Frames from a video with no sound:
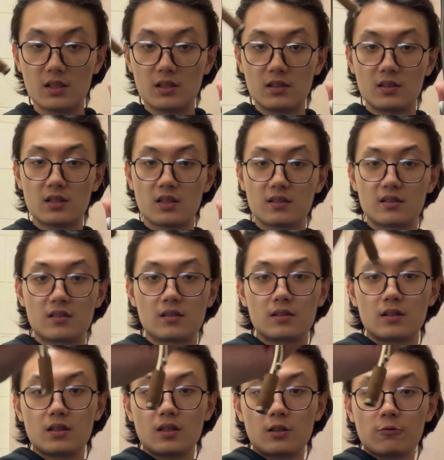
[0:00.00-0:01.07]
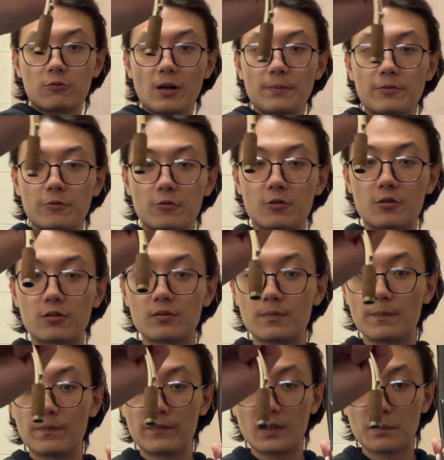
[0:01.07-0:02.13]
Just grab your
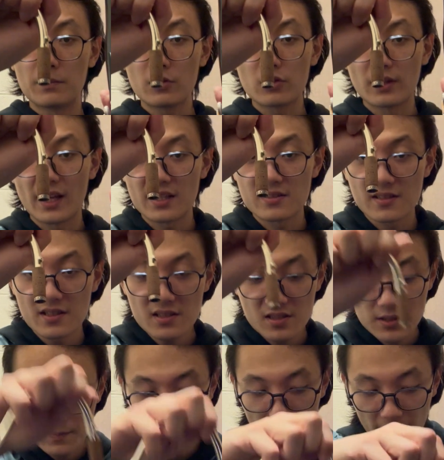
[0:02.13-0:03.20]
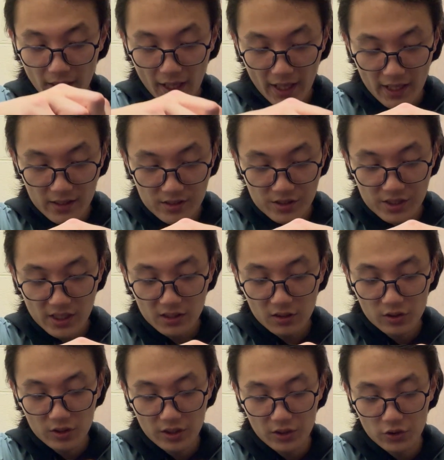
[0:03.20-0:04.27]
buckle like this and
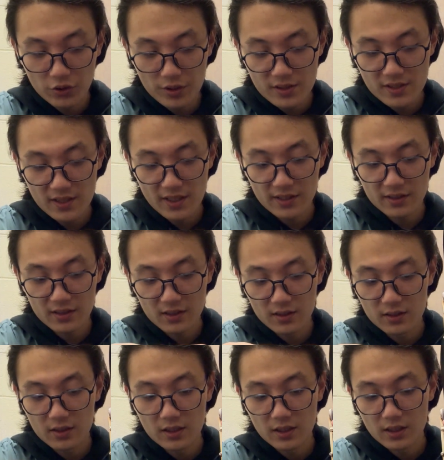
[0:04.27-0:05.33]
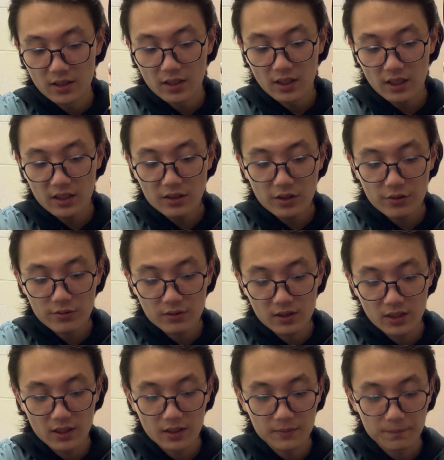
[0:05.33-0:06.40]
gently twist it into
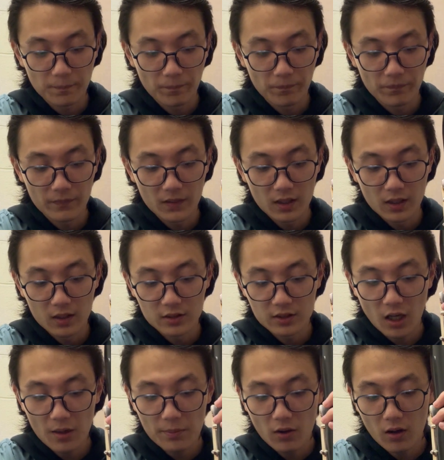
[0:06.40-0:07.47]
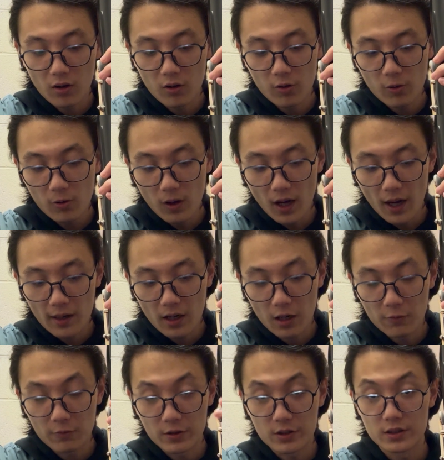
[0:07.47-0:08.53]
the top hole on
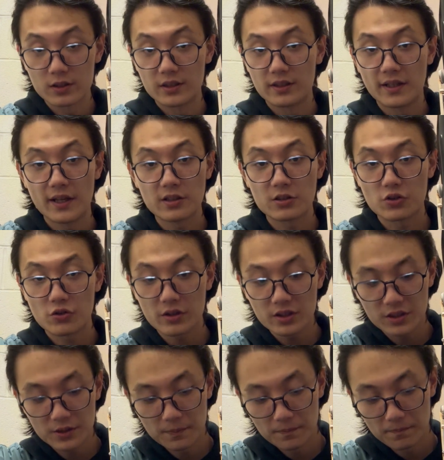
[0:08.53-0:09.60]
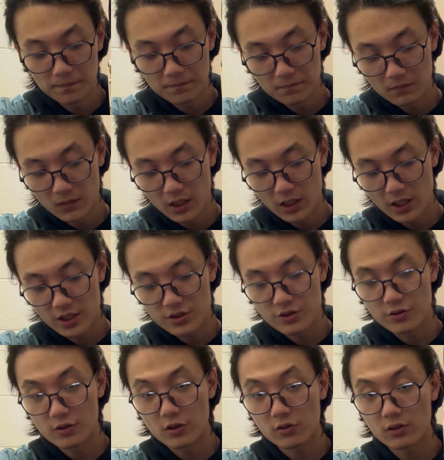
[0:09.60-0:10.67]
our tender joint. It should
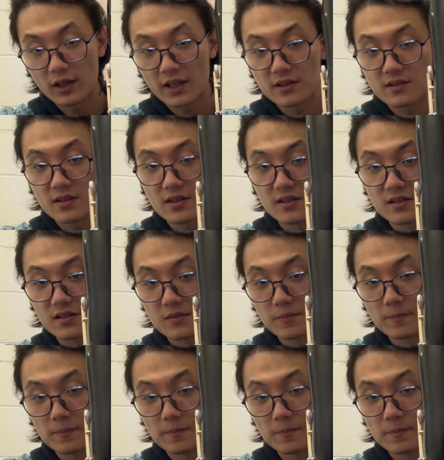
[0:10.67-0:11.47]
look like this.